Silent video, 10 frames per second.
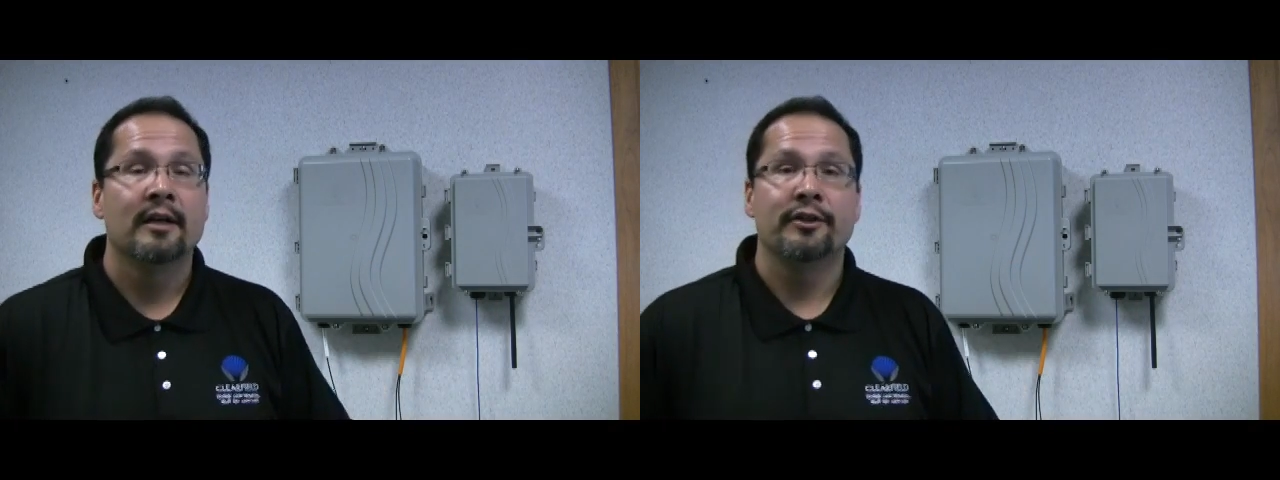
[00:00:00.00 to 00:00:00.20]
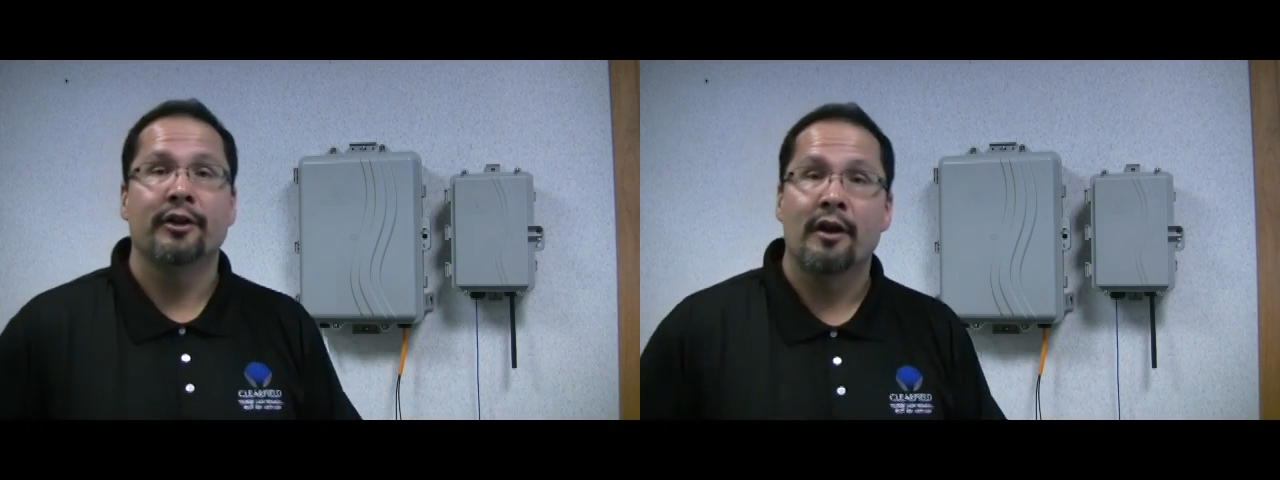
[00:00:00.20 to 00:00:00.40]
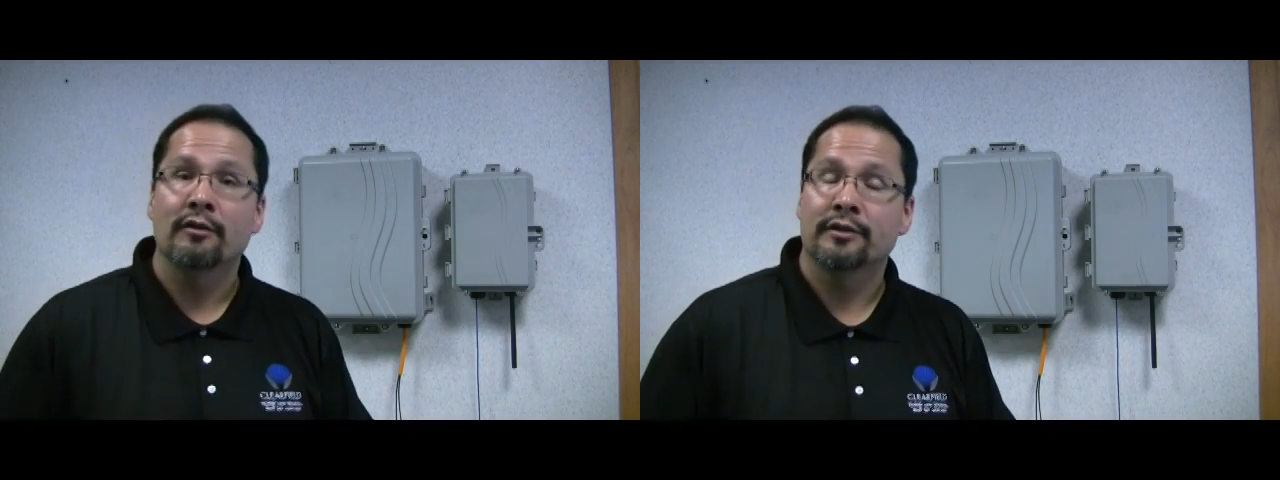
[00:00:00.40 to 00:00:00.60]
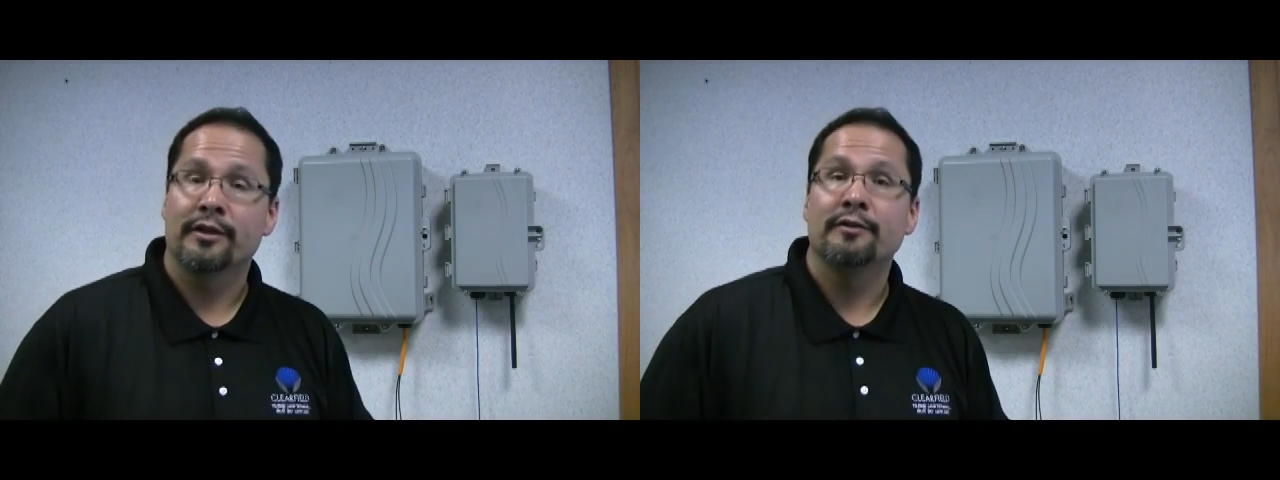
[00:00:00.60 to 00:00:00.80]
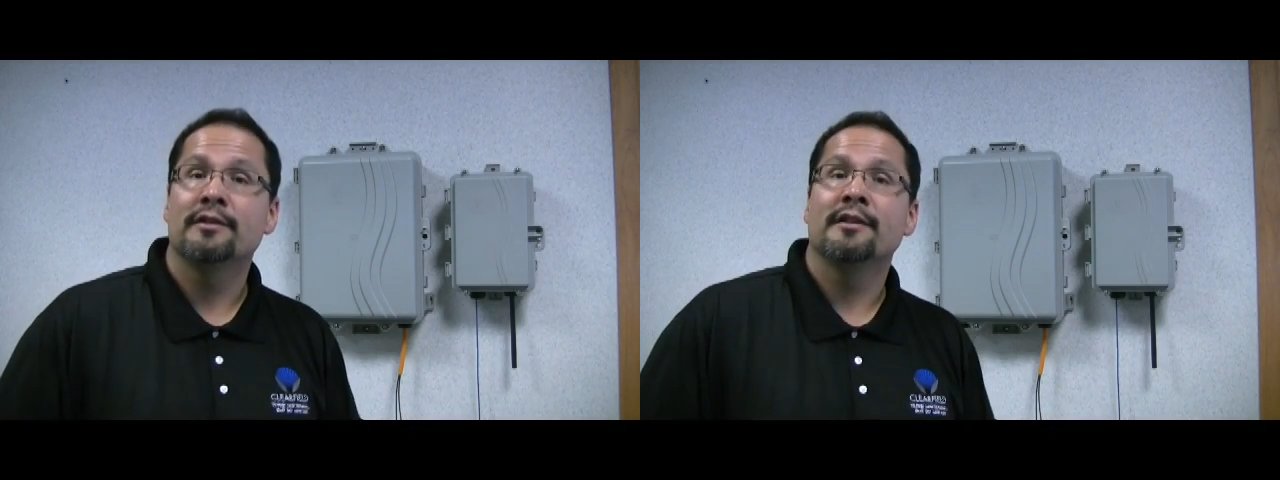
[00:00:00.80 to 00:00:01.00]
You could also
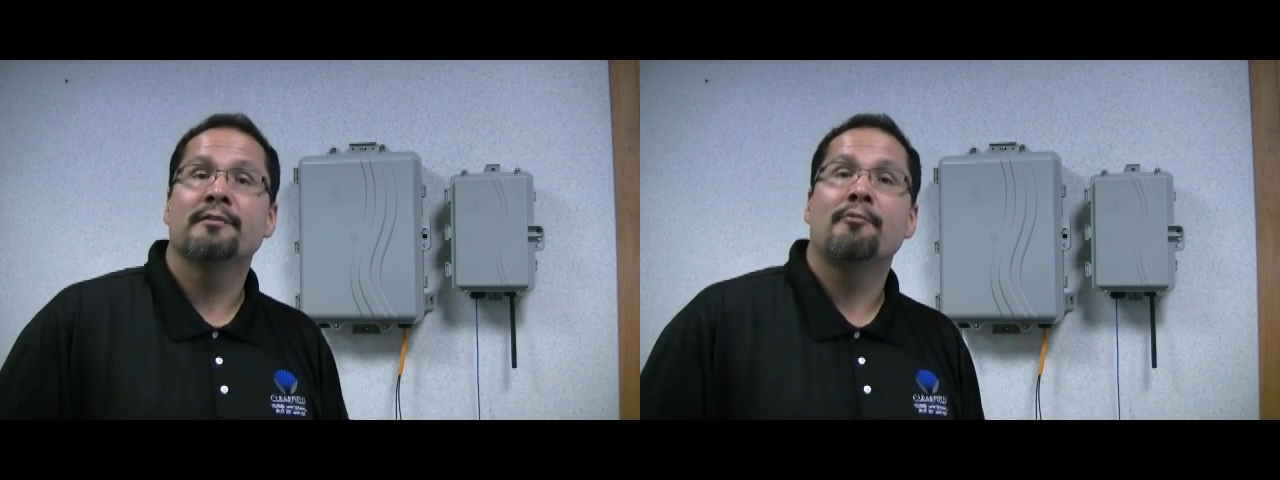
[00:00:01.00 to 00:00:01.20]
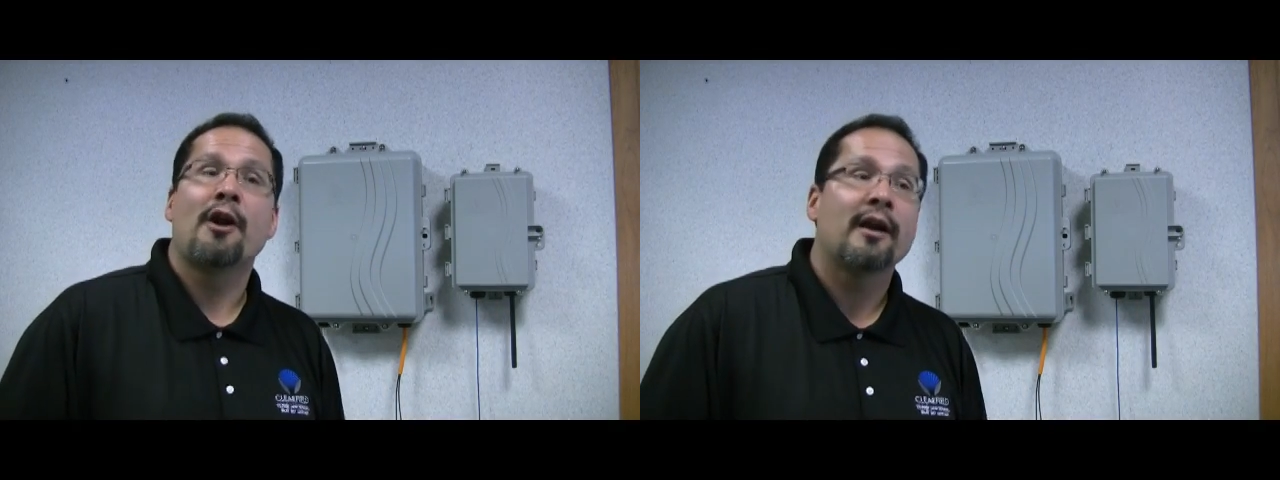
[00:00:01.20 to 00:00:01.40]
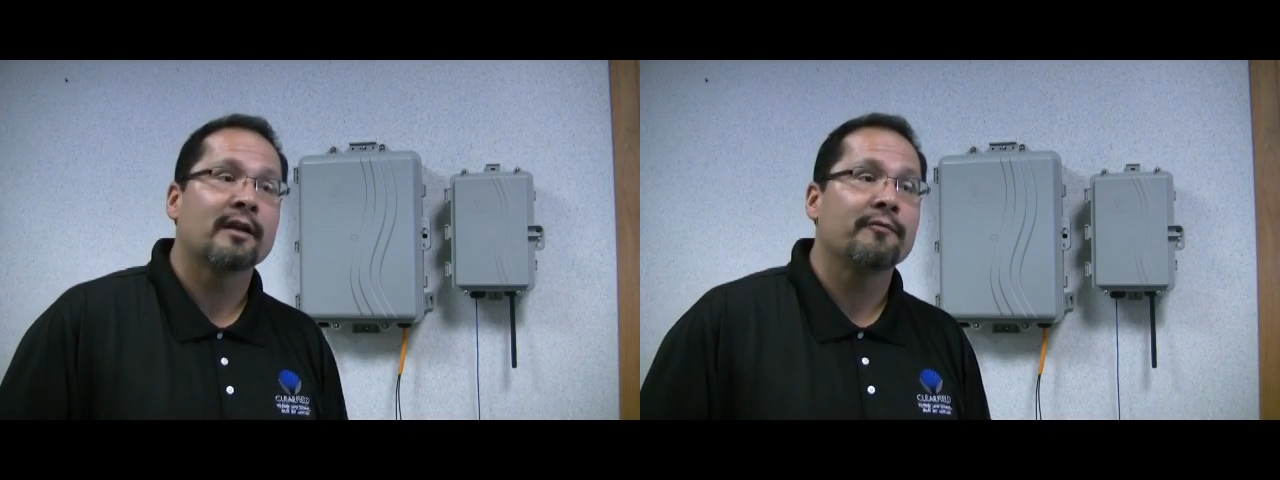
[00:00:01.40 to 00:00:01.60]
use this product